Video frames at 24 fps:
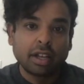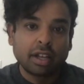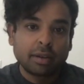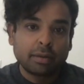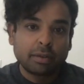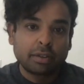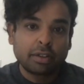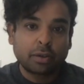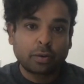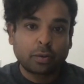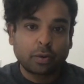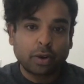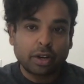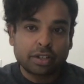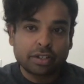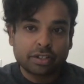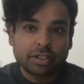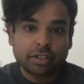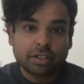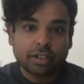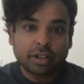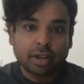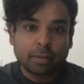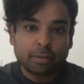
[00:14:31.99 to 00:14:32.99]
The
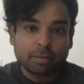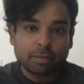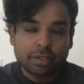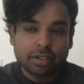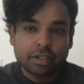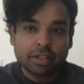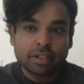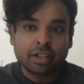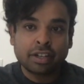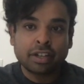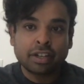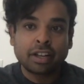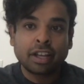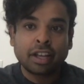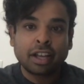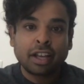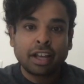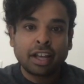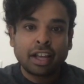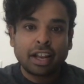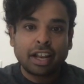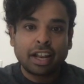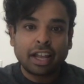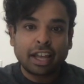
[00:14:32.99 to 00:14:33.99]
question comes in,
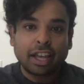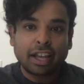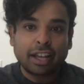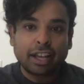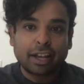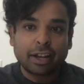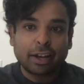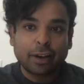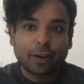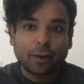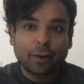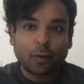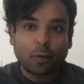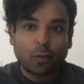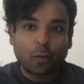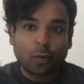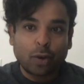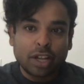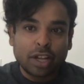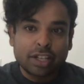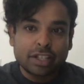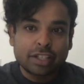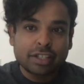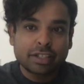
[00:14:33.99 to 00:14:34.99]
like,
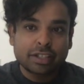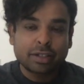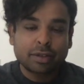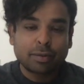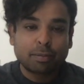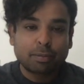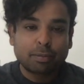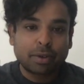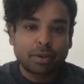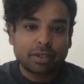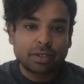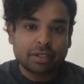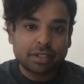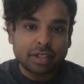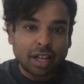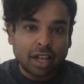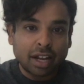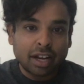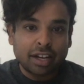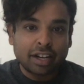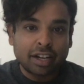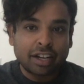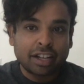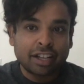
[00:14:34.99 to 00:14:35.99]
which
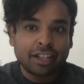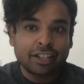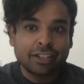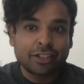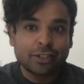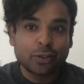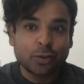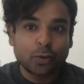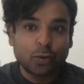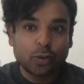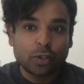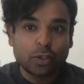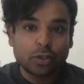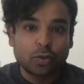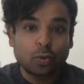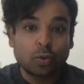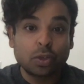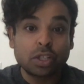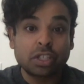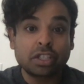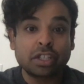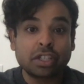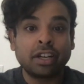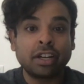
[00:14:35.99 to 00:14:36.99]
personality suits
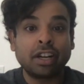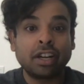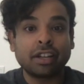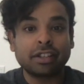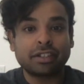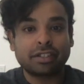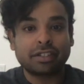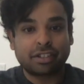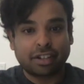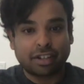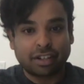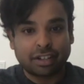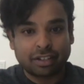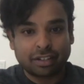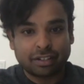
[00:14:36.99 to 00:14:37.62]
which industry.